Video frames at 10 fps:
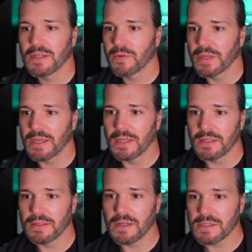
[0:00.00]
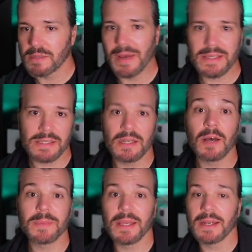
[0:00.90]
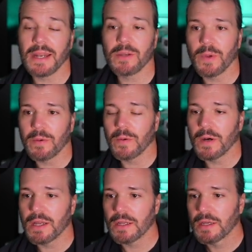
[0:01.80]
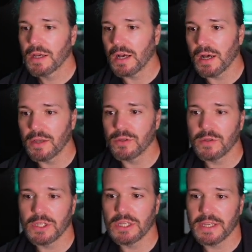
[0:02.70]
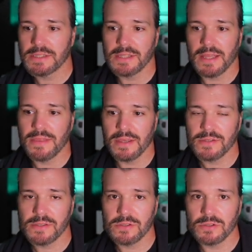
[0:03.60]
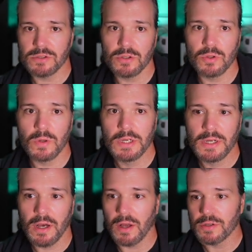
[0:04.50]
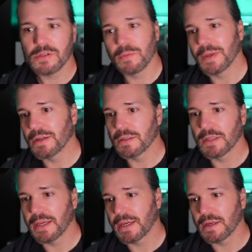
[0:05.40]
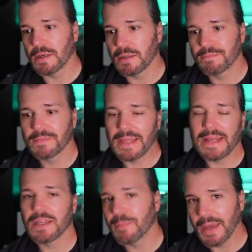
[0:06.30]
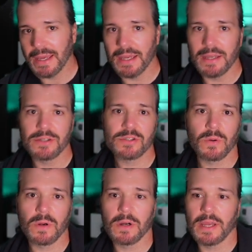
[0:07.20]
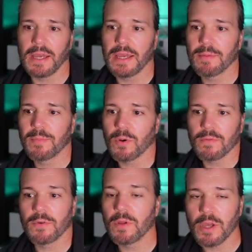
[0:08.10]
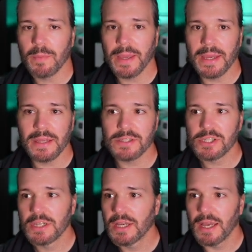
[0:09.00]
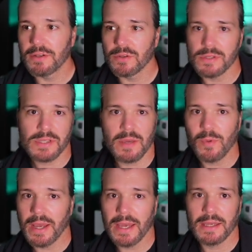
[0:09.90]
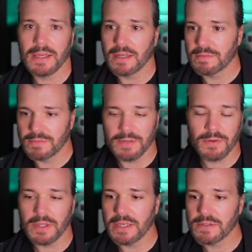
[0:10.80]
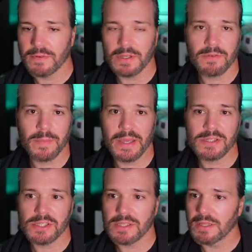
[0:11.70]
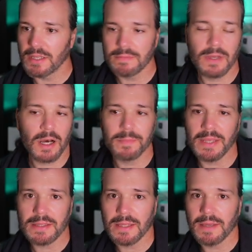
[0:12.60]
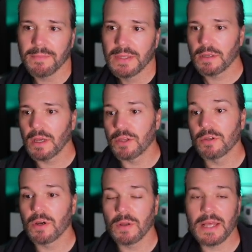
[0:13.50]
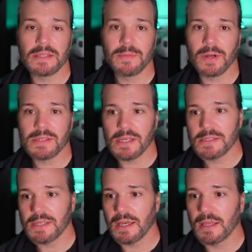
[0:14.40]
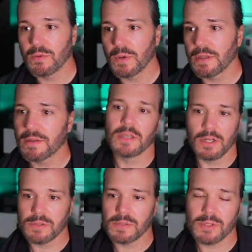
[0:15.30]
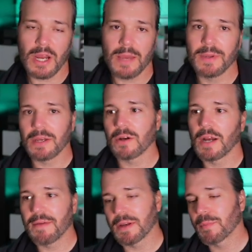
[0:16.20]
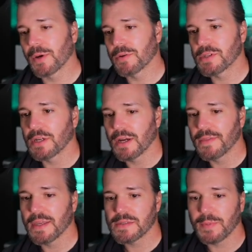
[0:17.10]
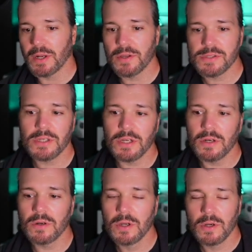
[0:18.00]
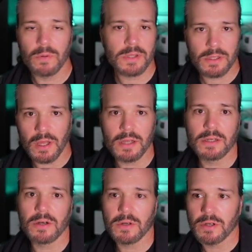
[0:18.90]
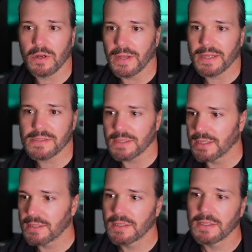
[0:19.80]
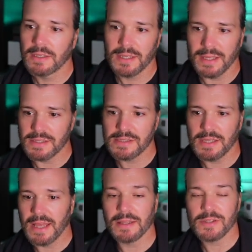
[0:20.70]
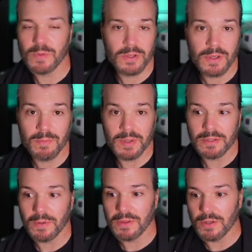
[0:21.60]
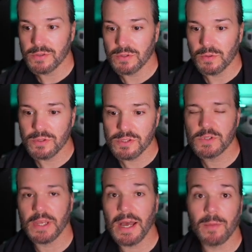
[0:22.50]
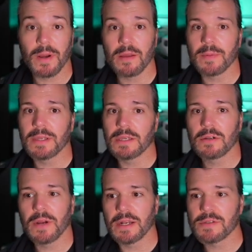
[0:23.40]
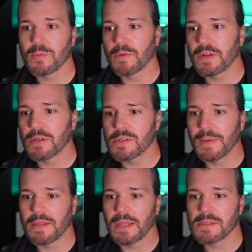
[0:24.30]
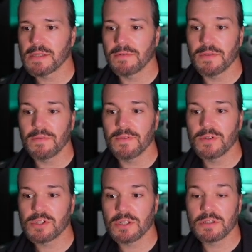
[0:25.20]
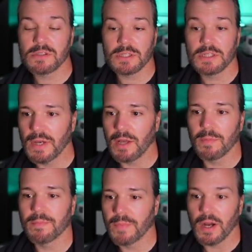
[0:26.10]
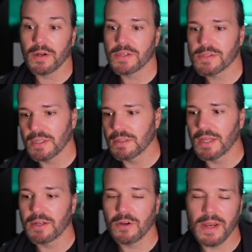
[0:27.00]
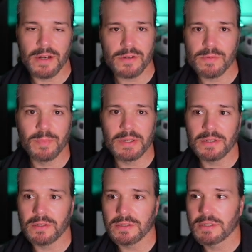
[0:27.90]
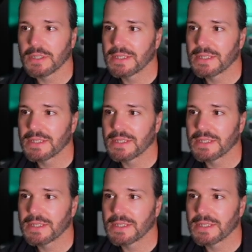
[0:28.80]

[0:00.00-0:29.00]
We can customize it and update it any way we want. You could extend this to also build like a landing page or a portfolio page and do the same way, get different links for different pages and then update them. You can go a lot deeper, as I said, with, subscribing or having a pro tier on this, but also with Claude Code or Codex, like it's endless what you can build with those tools. So yeah, I'll probably be creating some more videos about that stuff in the future to help artists and creators build